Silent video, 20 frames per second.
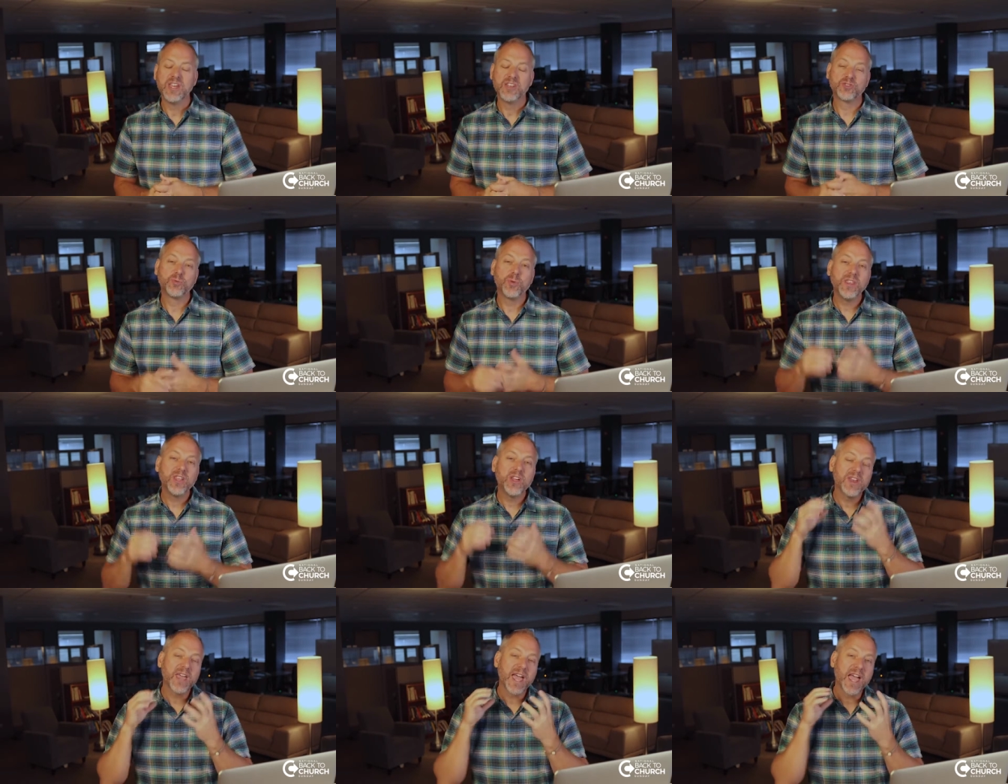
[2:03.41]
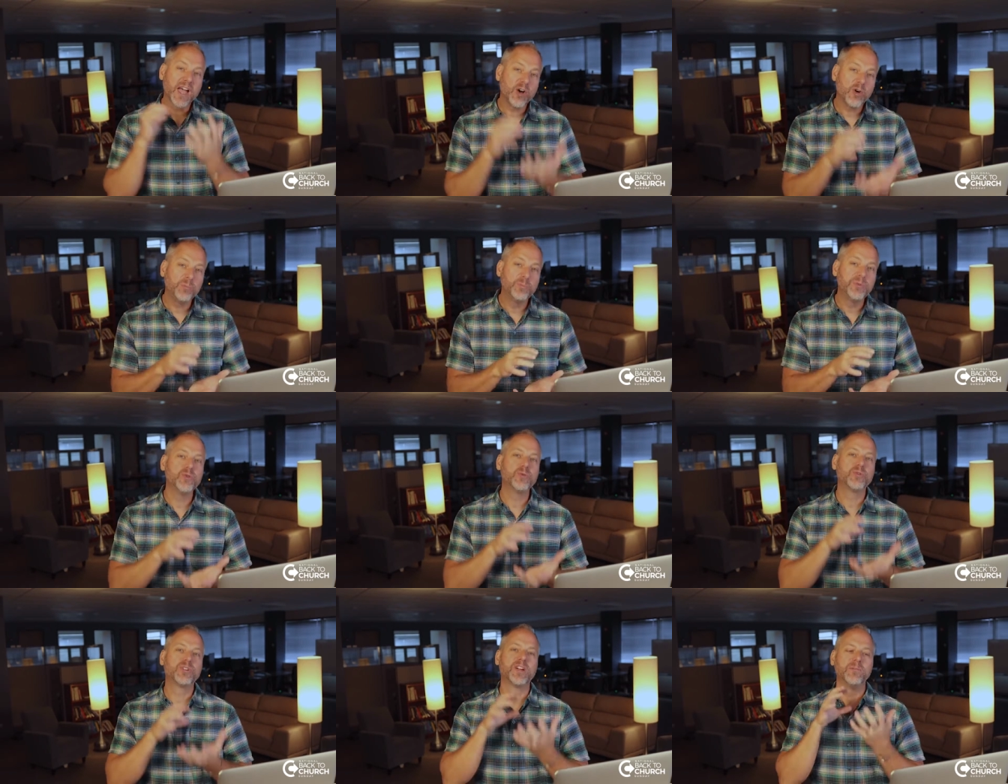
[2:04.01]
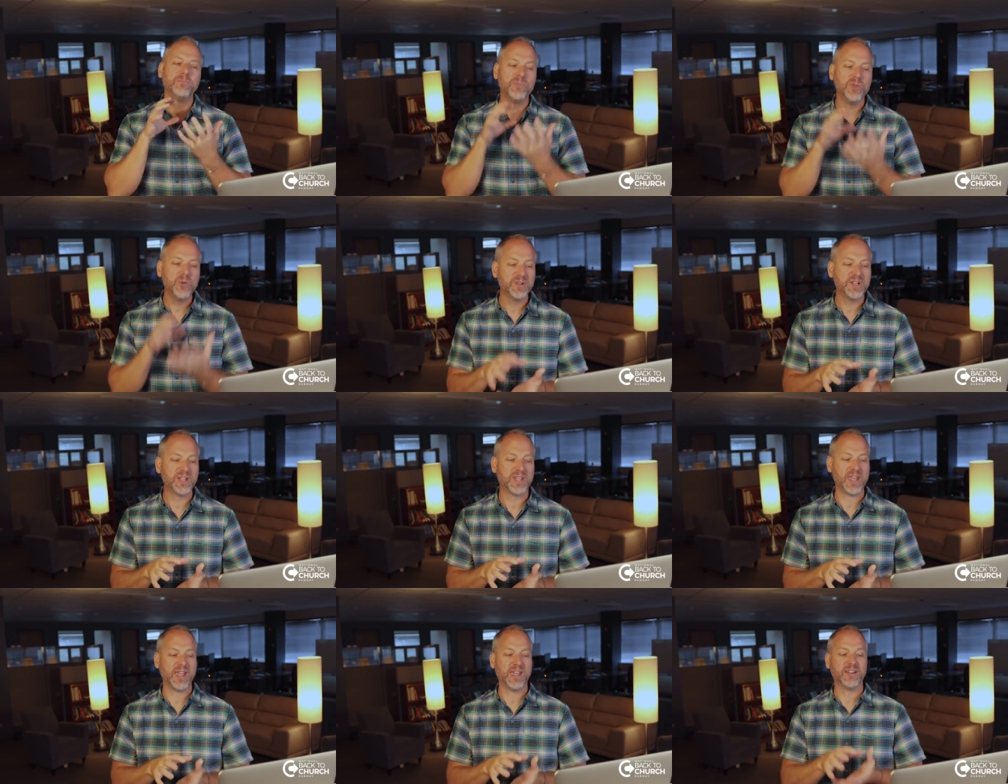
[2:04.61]
is really going to help you
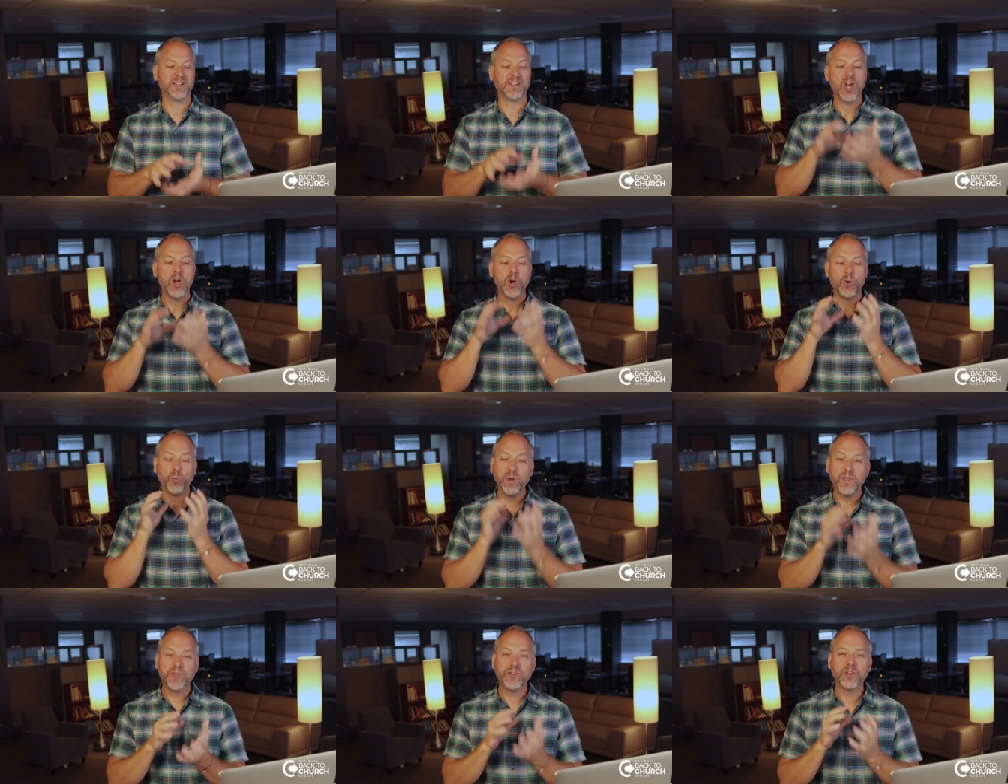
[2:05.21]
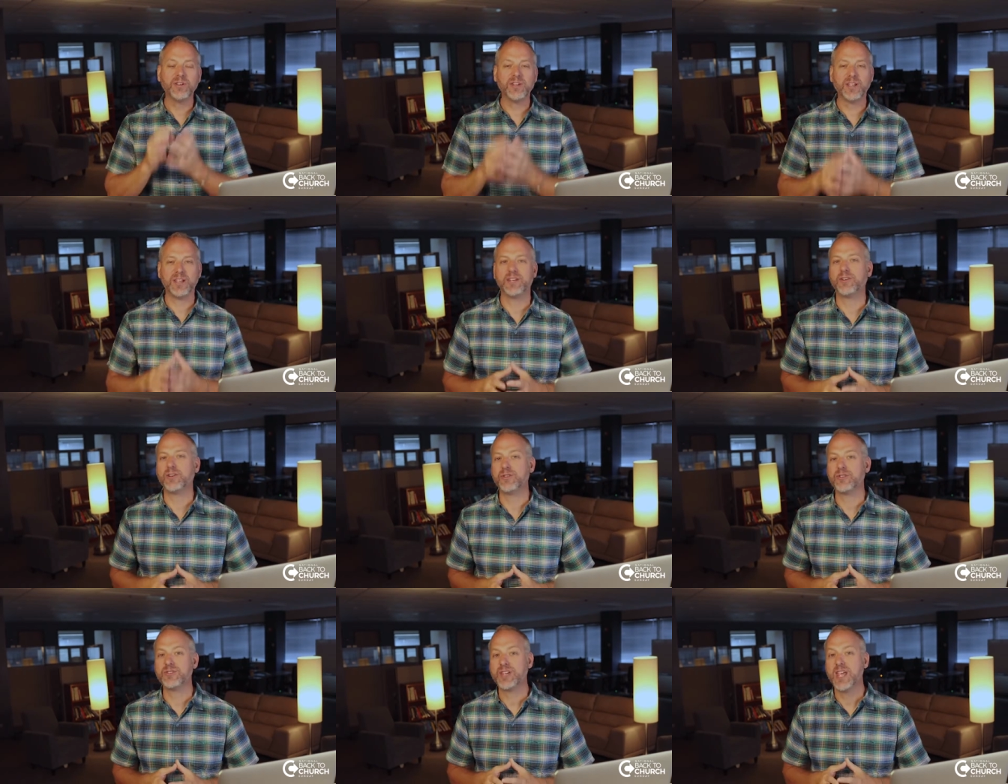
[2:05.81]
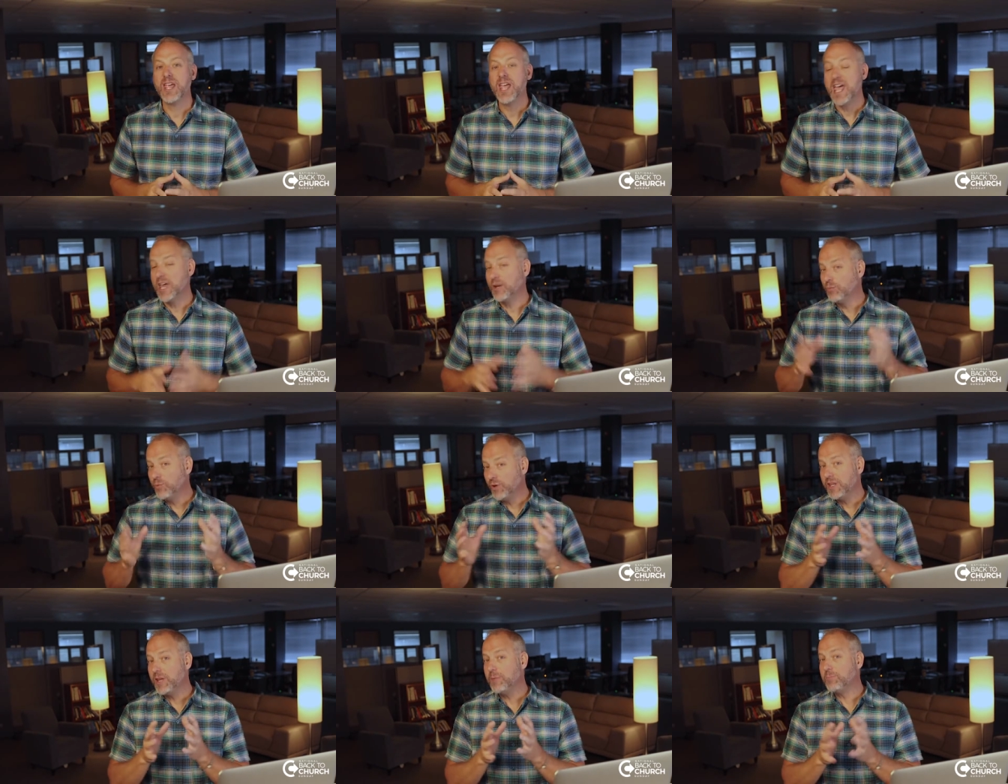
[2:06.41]
communicate with your leaders
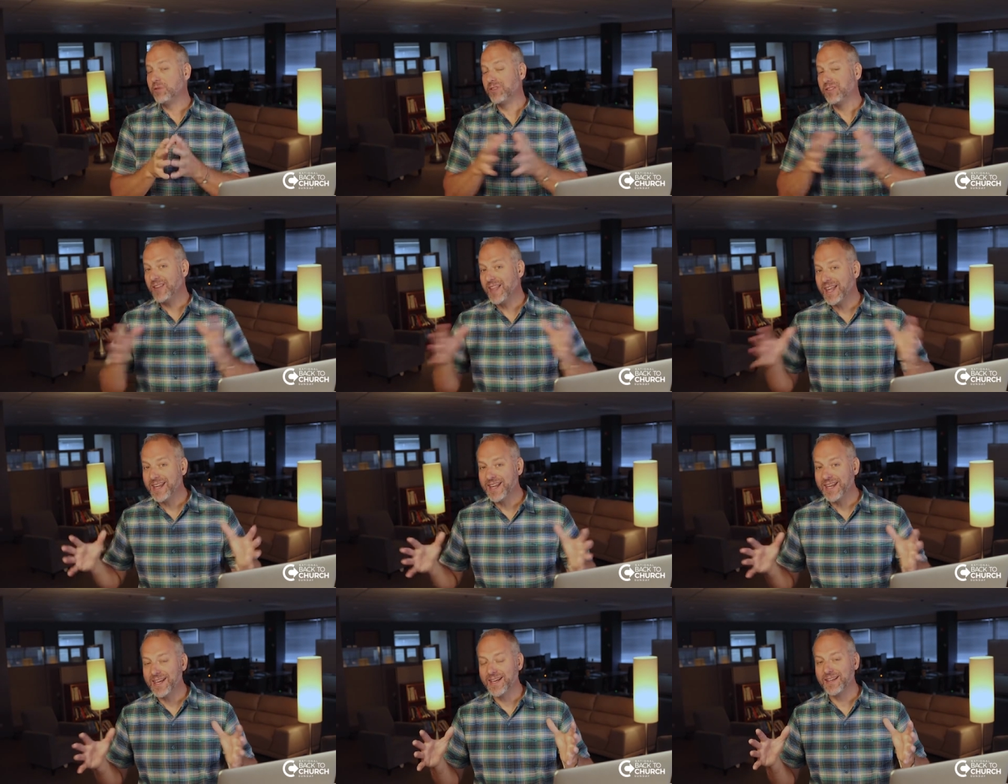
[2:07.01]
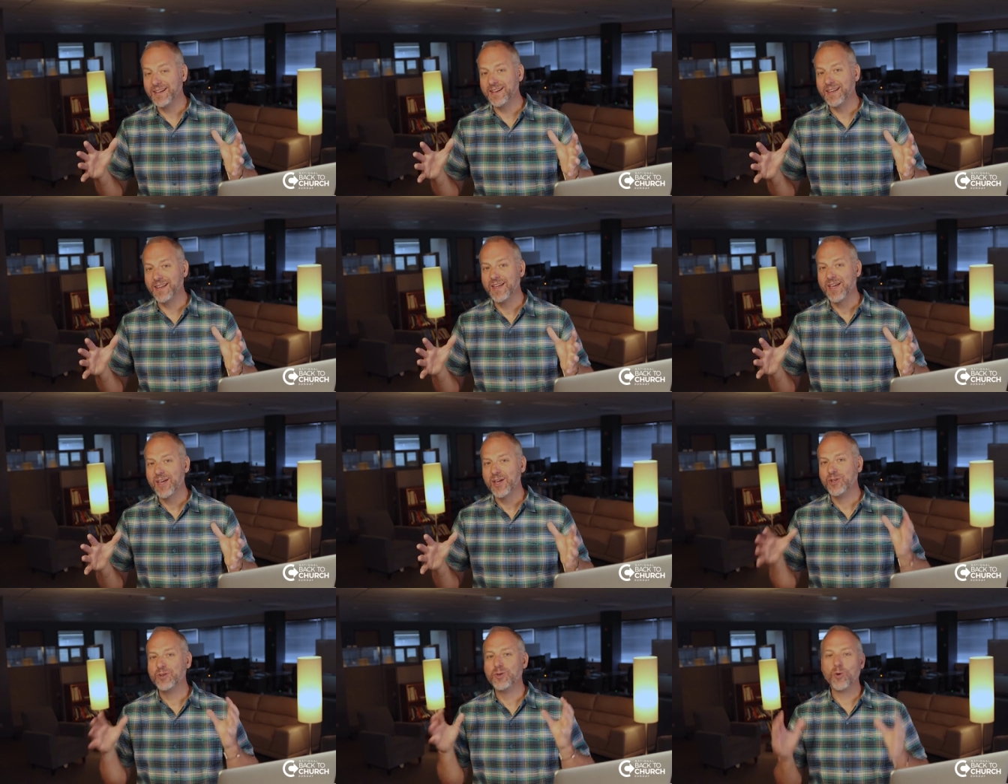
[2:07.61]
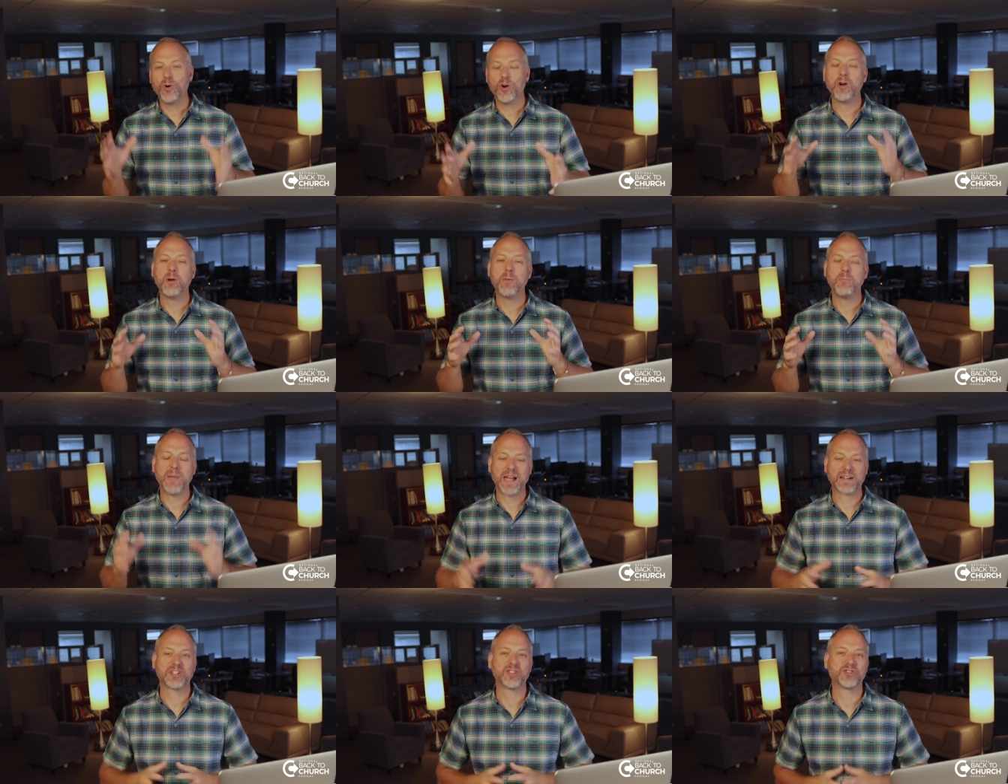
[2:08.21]
and really plan your
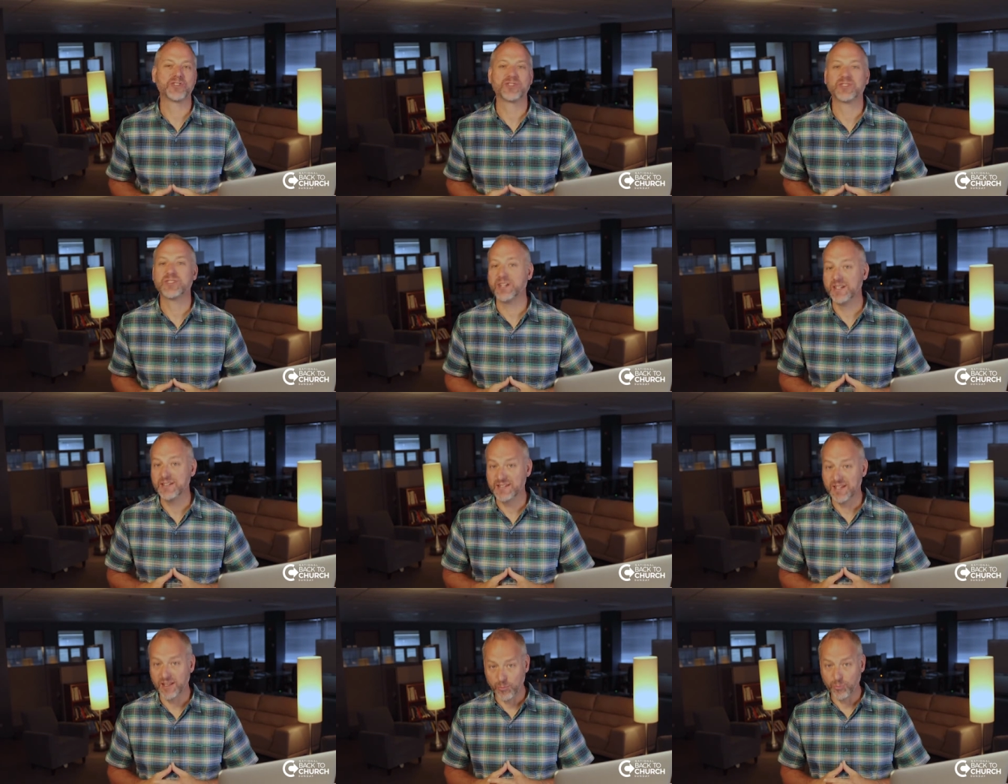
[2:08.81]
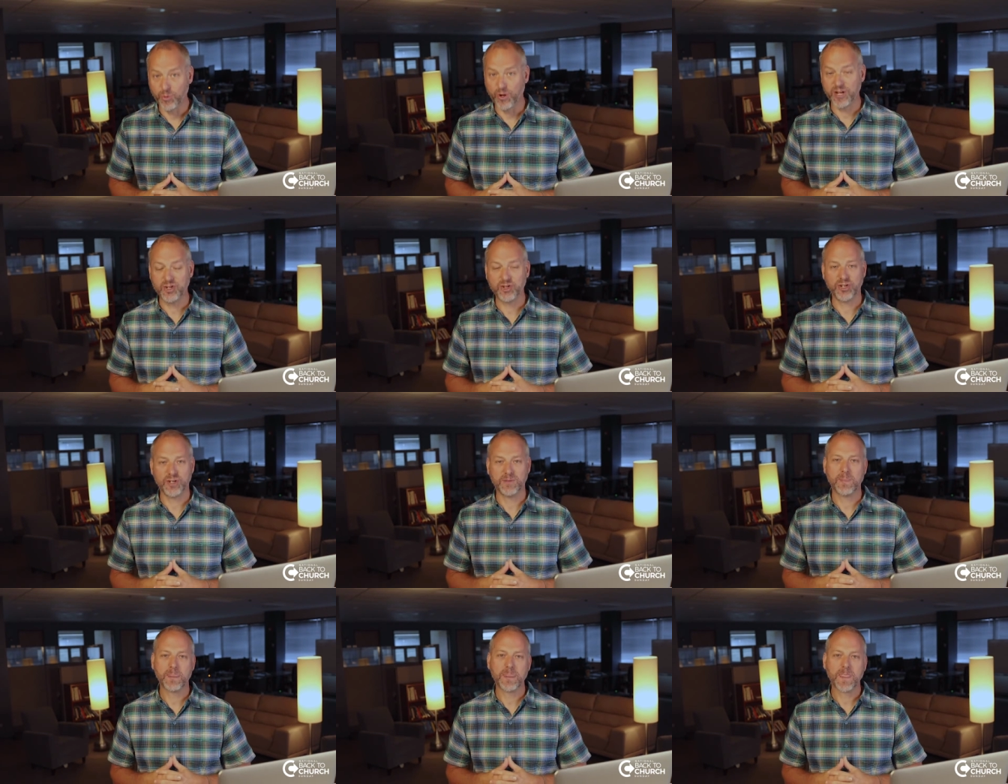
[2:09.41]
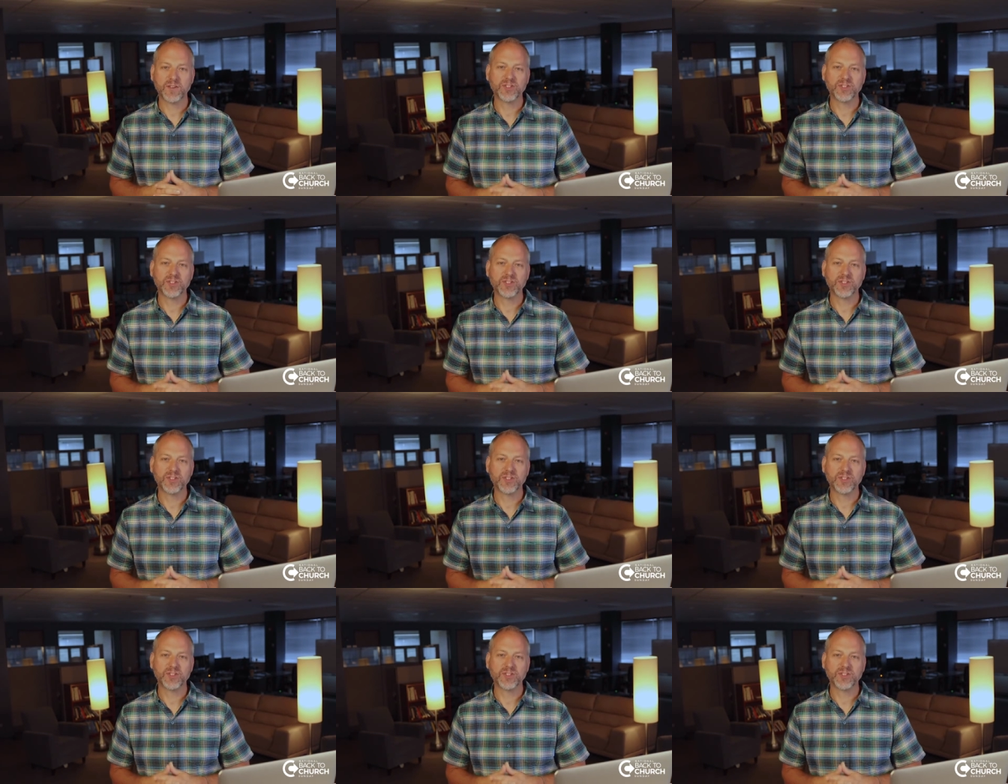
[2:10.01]
Back to Church Sunday celebration.